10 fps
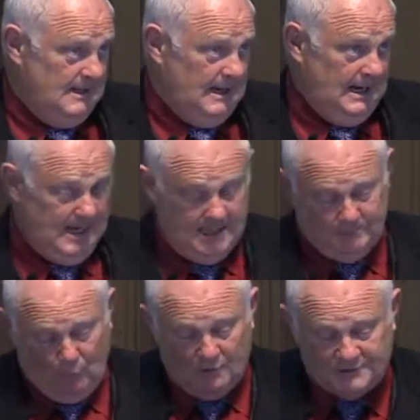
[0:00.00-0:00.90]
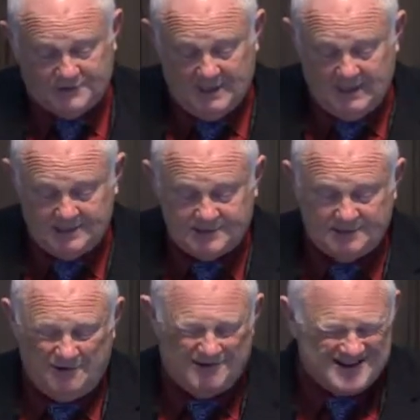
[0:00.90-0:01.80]
And port
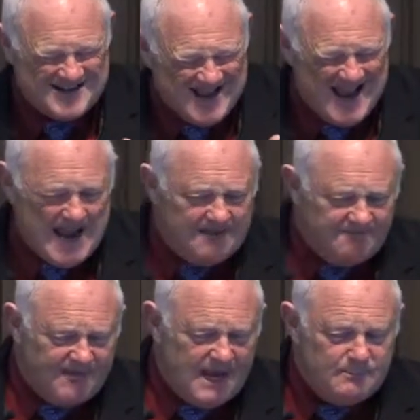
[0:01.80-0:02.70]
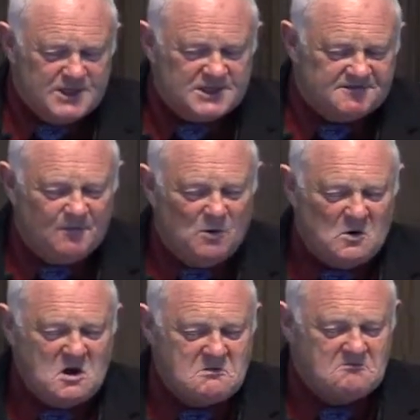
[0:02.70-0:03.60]
cities are kind of famous
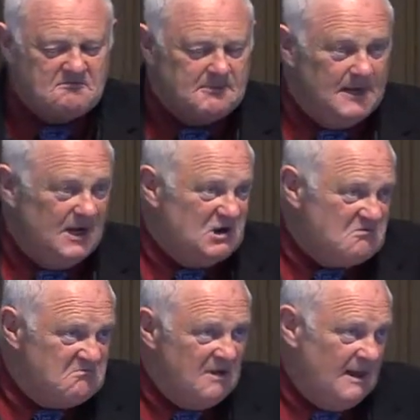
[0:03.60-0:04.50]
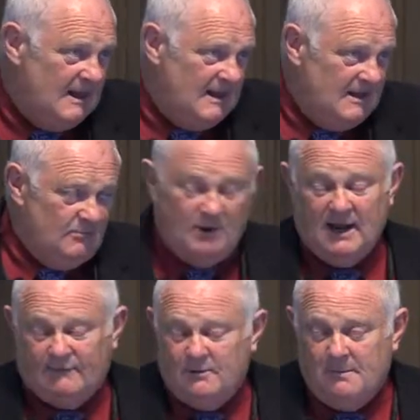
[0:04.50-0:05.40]
for, you know,
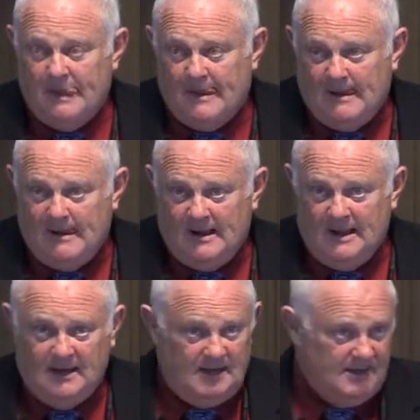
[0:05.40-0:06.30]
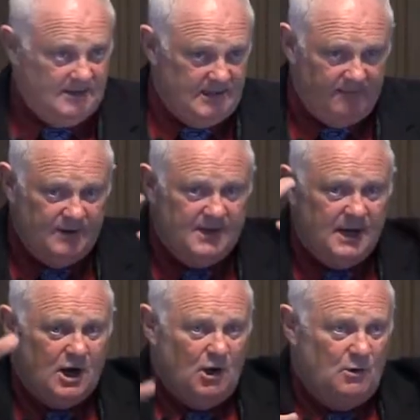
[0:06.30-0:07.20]
whatever. Uh,
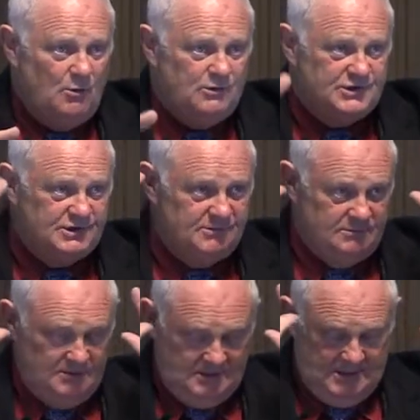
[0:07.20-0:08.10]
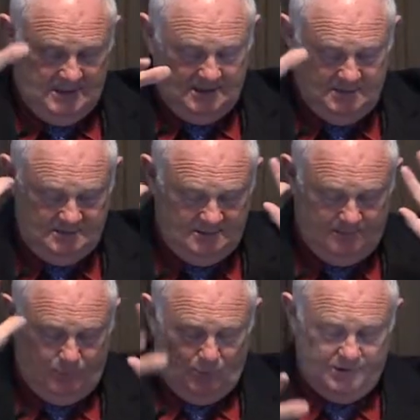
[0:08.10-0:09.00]
everything goes in a
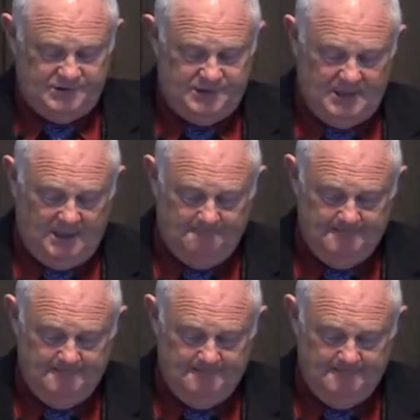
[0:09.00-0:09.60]
port city.